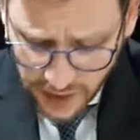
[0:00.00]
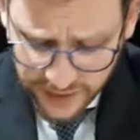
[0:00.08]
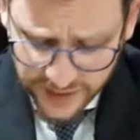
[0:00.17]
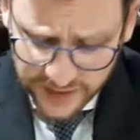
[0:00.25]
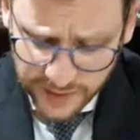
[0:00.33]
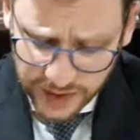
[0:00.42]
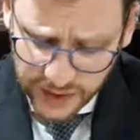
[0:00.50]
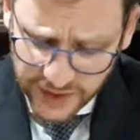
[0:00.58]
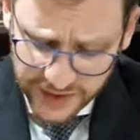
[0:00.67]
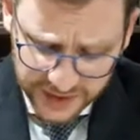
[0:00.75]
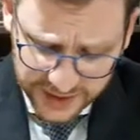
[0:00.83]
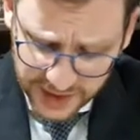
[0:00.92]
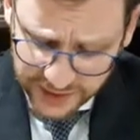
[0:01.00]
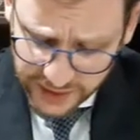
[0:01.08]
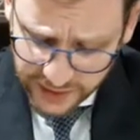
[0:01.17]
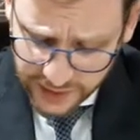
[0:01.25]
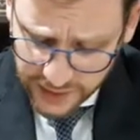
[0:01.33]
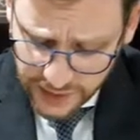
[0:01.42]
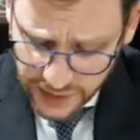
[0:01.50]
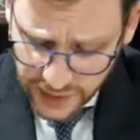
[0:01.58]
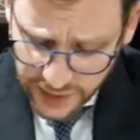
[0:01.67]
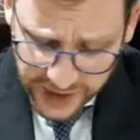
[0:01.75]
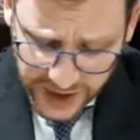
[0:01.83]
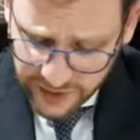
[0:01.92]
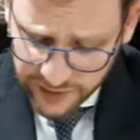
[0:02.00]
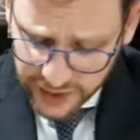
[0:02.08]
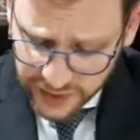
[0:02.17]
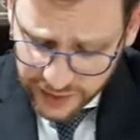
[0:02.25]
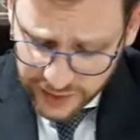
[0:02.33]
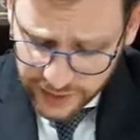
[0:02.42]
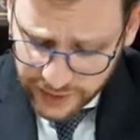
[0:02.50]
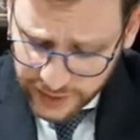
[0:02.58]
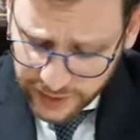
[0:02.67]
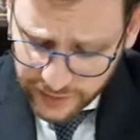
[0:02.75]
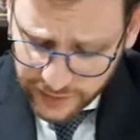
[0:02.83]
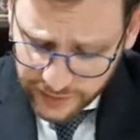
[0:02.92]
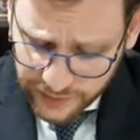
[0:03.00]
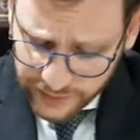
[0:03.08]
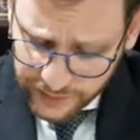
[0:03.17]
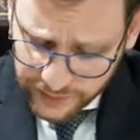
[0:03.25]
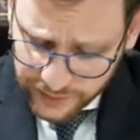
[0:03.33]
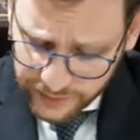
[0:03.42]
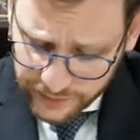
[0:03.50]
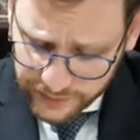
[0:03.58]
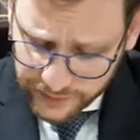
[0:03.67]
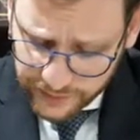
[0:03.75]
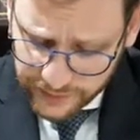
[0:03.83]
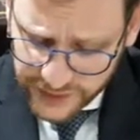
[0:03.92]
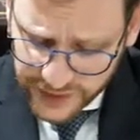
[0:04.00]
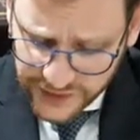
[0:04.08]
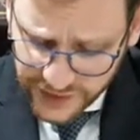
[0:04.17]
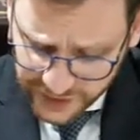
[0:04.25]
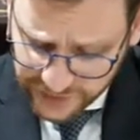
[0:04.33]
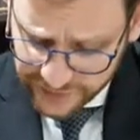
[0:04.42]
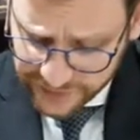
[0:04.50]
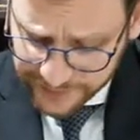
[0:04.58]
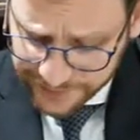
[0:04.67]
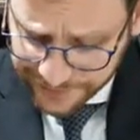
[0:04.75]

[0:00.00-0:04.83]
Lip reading: Says the Gemara, can't be. Diksiv,